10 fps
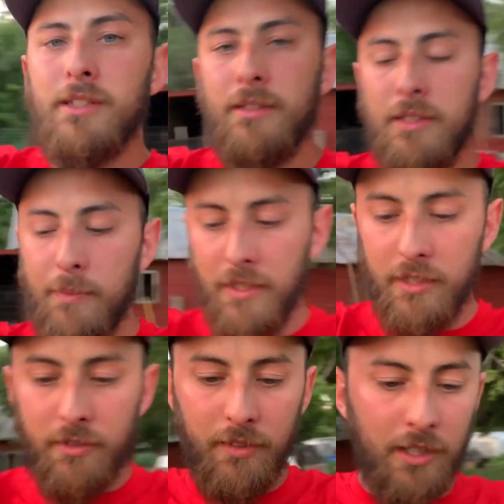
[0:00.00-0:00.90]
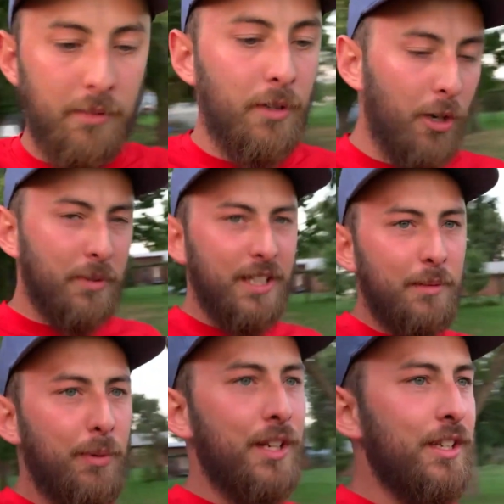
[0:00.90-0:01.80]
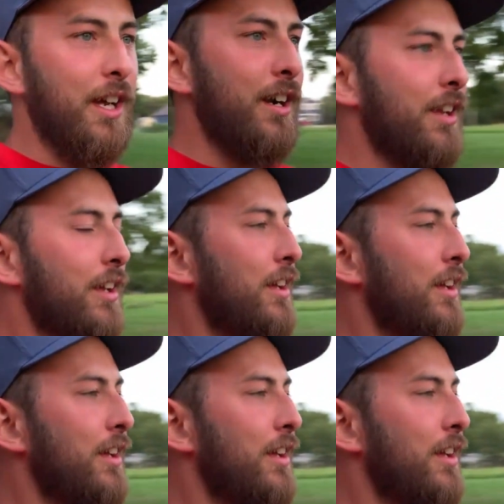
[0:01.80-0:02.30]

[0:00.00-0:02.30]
spin this around, my arm's getting pretty tired.